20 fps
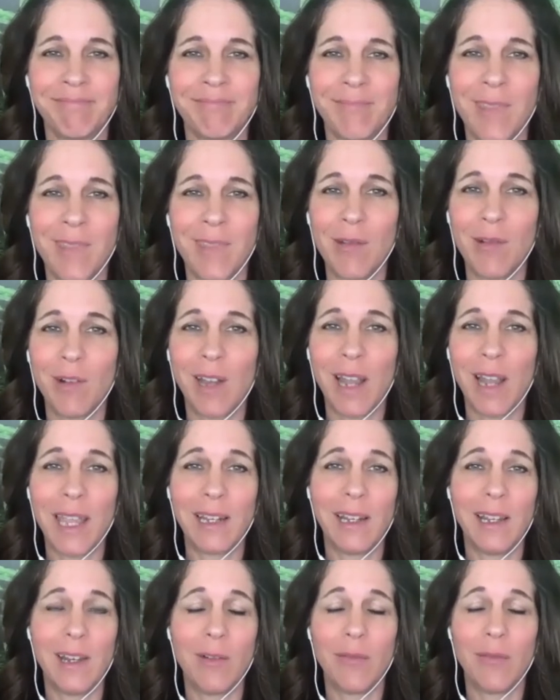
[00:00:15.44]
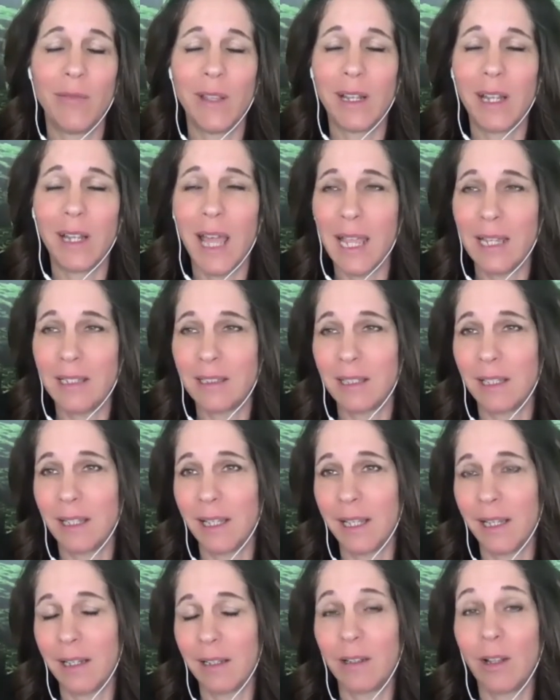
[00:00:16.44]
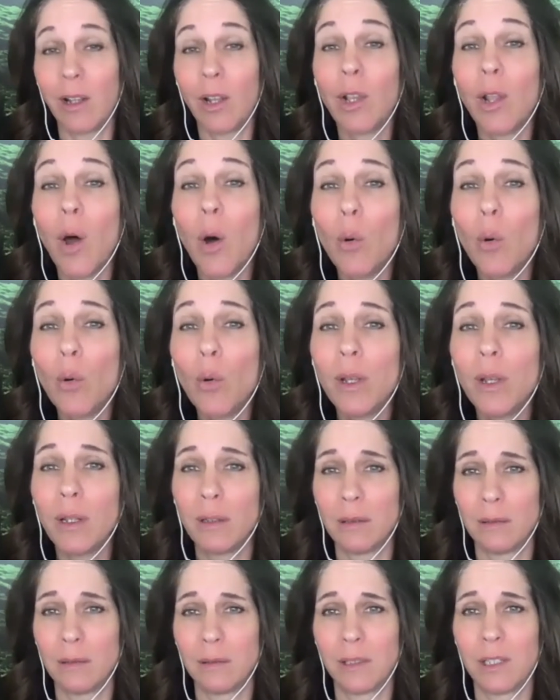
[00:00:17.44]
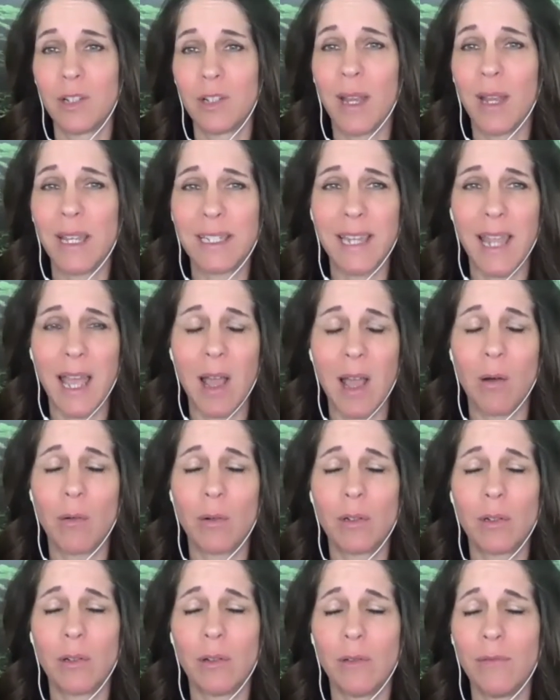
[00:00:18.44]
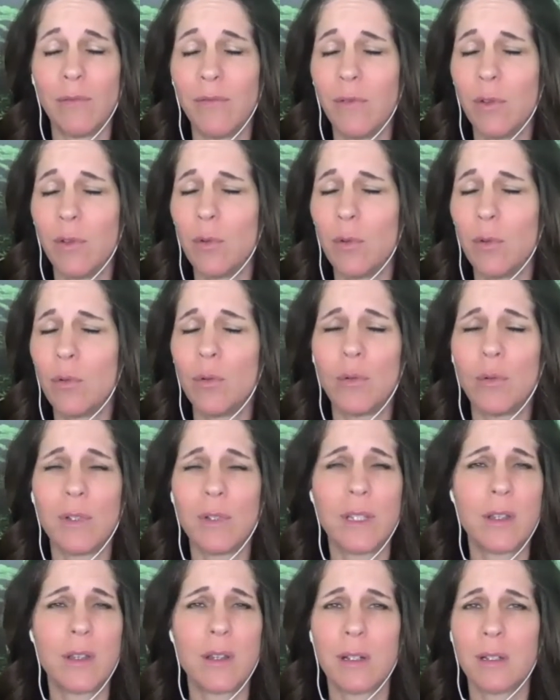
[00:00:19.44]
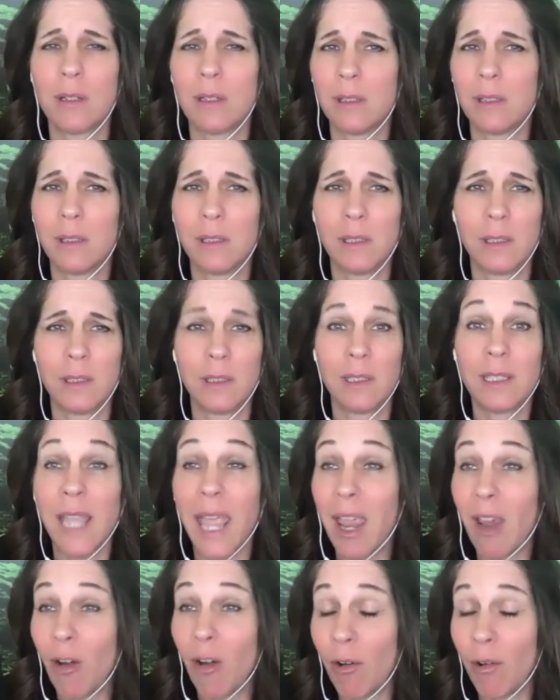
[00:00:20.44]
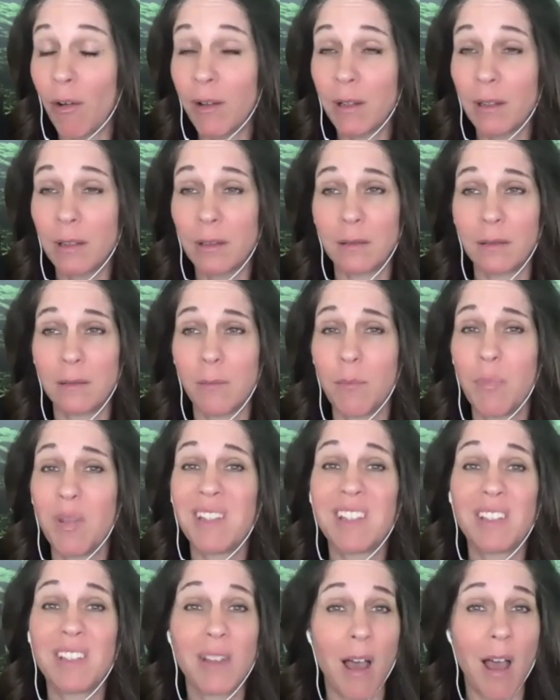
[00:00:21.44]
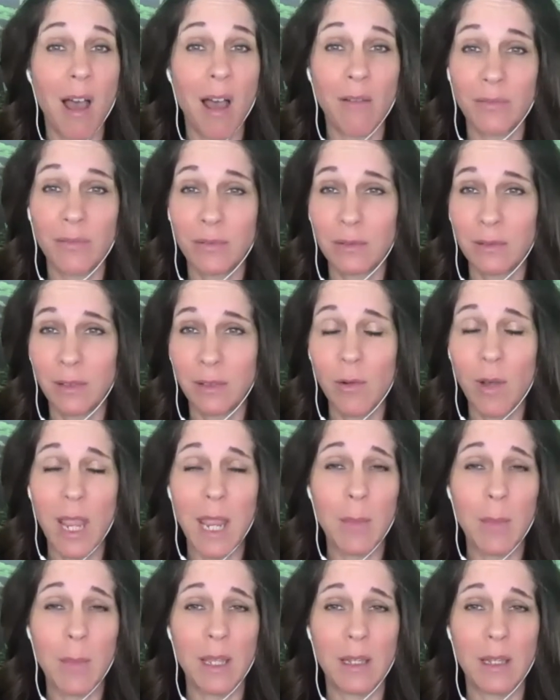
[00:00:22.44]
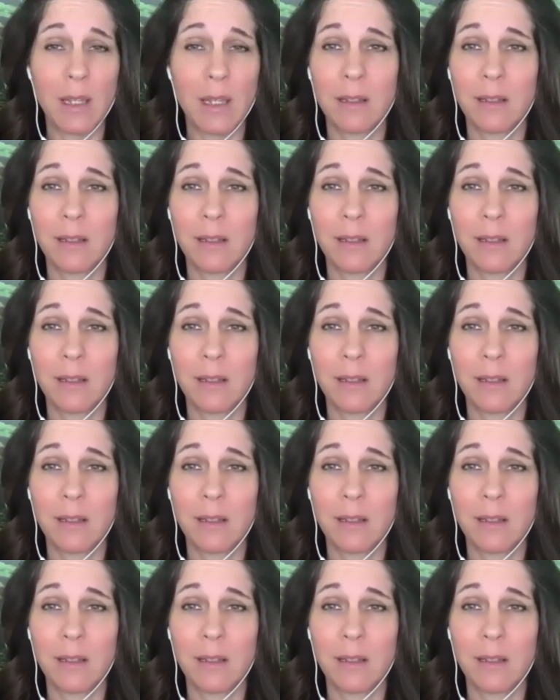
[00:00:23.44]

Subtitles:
You are likely to feel isolated, alone, stressed out, confused, scared, pissed off, you name it.